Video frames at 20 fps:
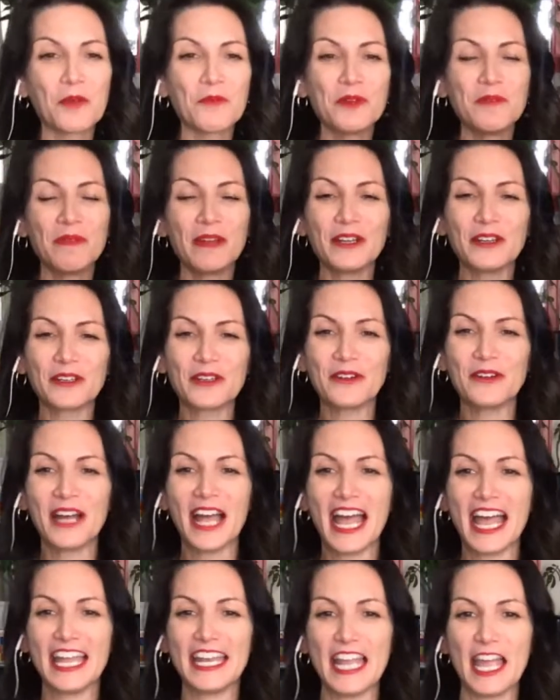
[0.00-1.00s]
We better go
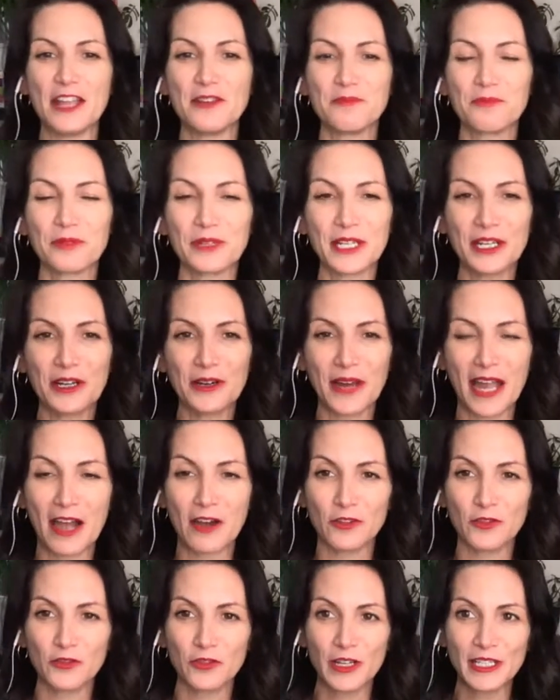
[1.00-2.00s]
ahead and bring her
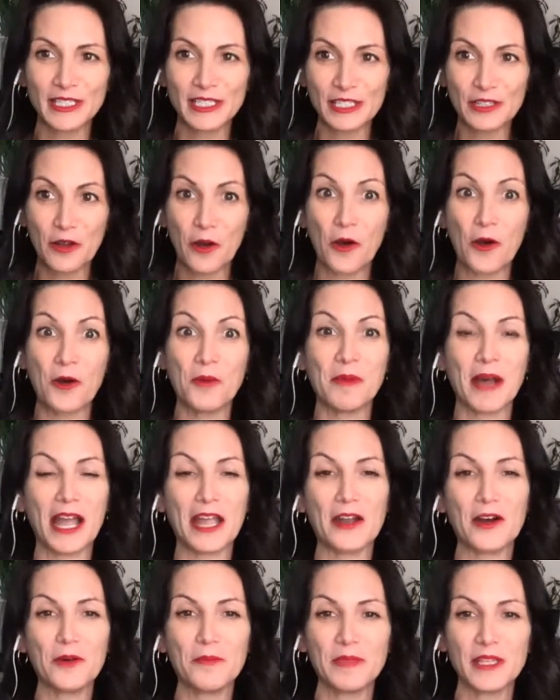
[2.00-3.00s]
out. Friends at home,
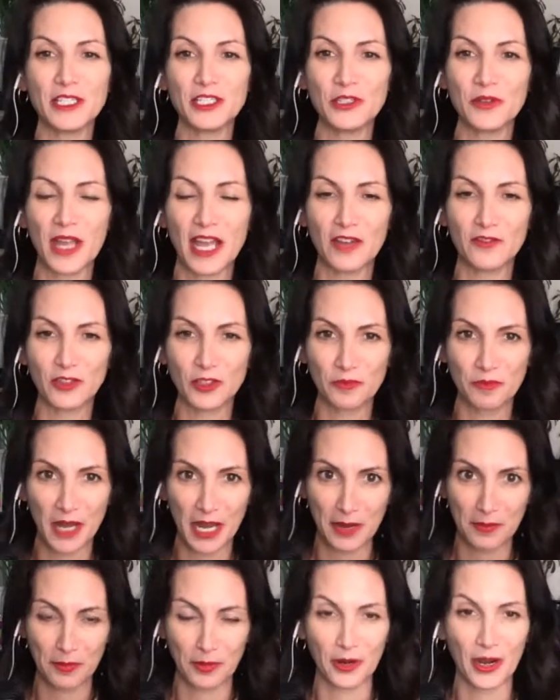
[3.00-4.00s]
I hope that you have your
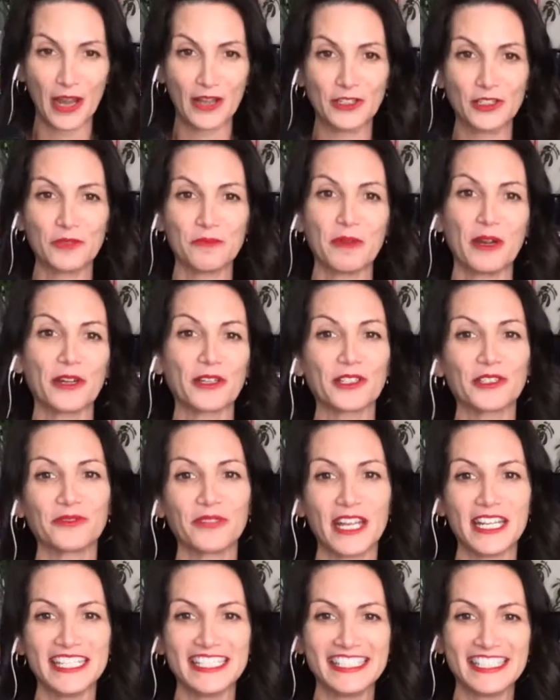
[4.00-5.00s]
paper and your marker
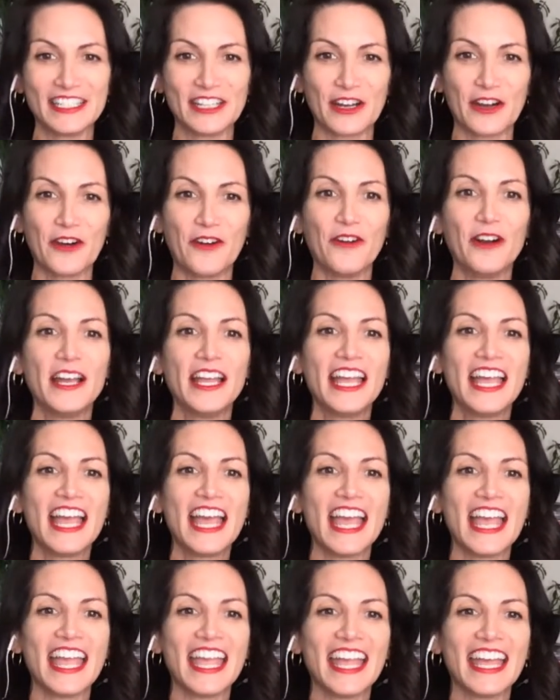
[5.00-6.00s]
ready to go.
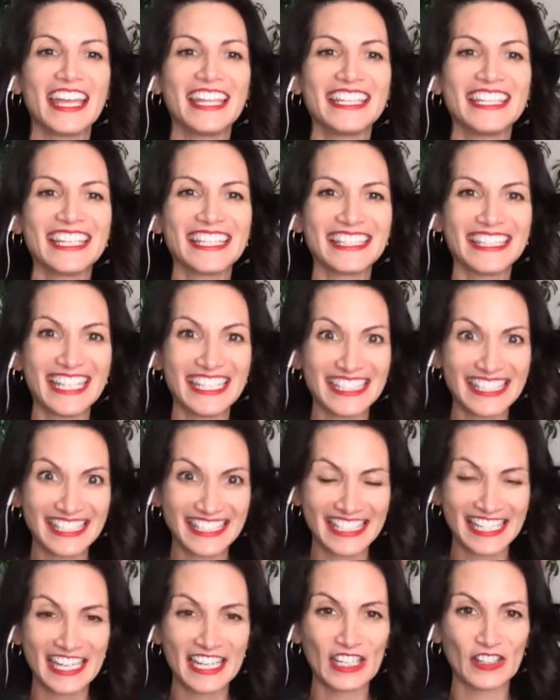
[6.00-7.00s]
And let's
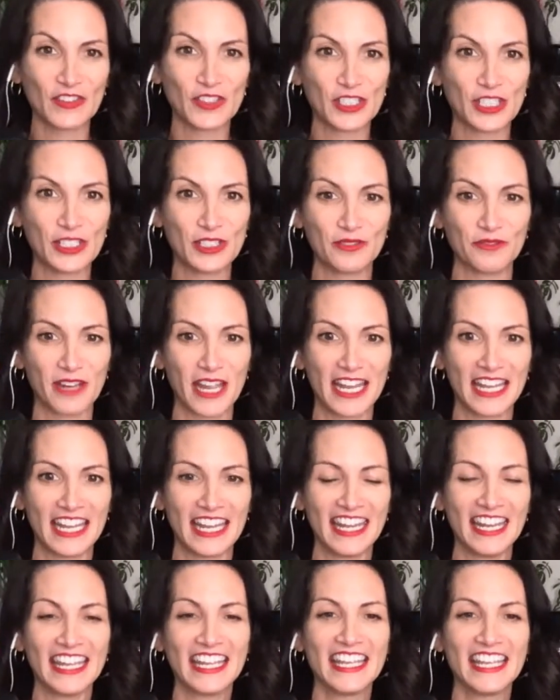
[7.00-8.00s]
see if she's
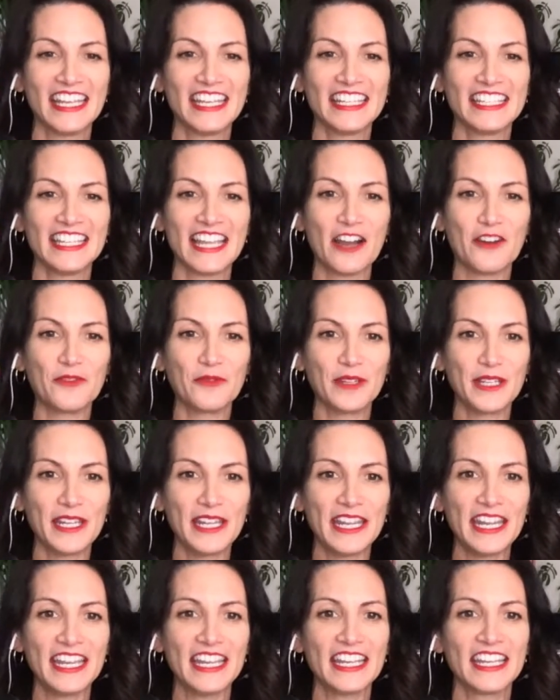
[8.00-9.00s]
ready. Now
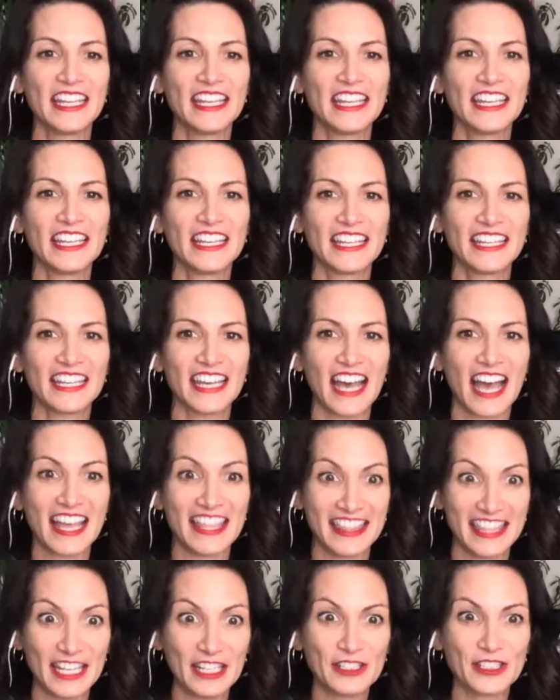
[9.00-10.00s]
we,
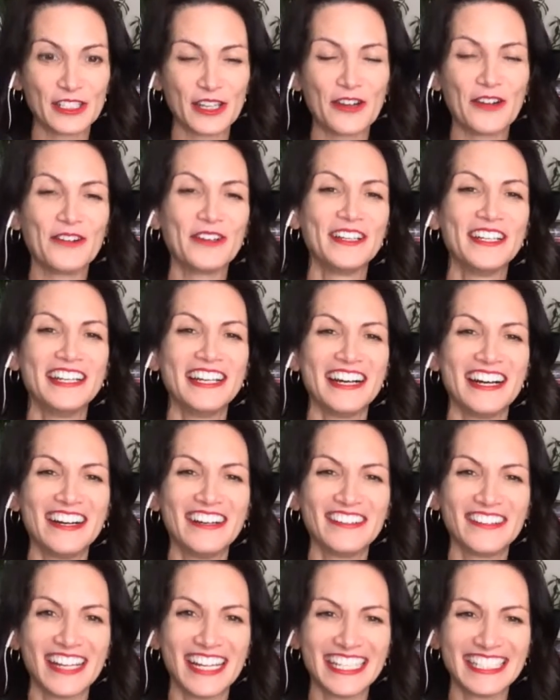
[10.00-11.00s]
I think so.
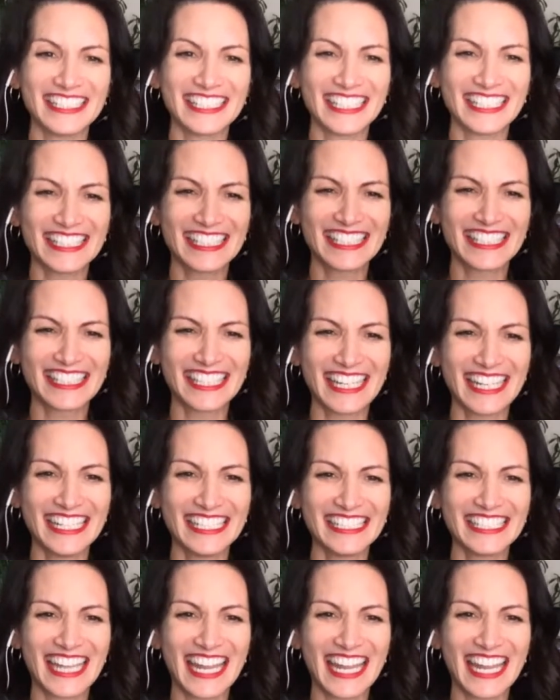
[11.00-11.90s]
All right, let's see.